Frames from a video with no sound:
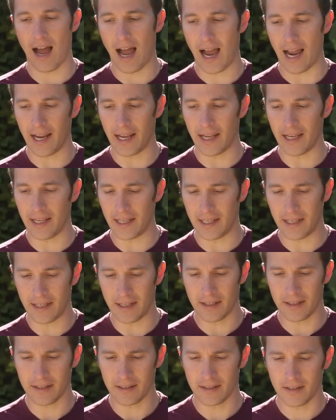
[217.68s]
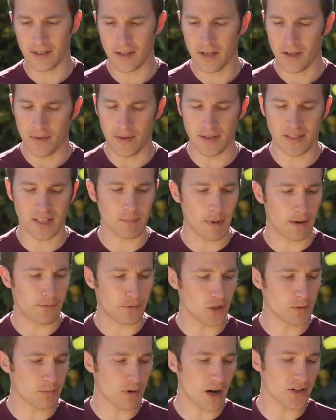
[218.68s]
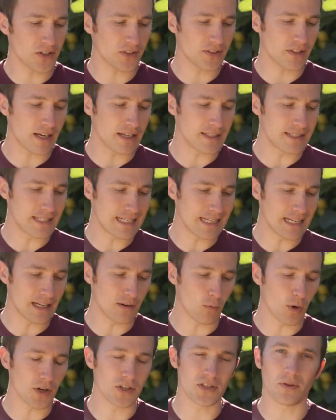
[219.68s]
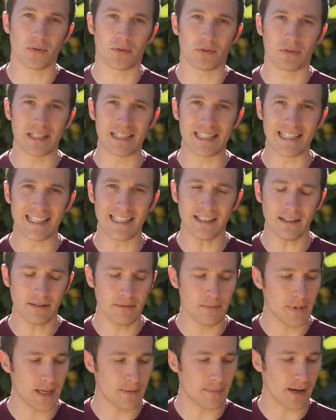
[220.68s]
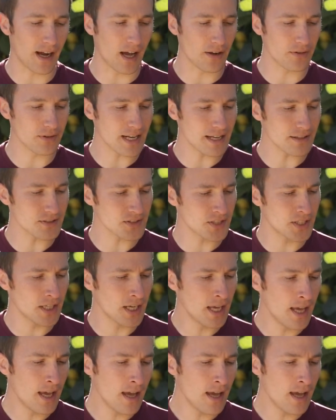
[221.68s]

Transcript: I, this is my first project that I did in 123D, made by Autodesk.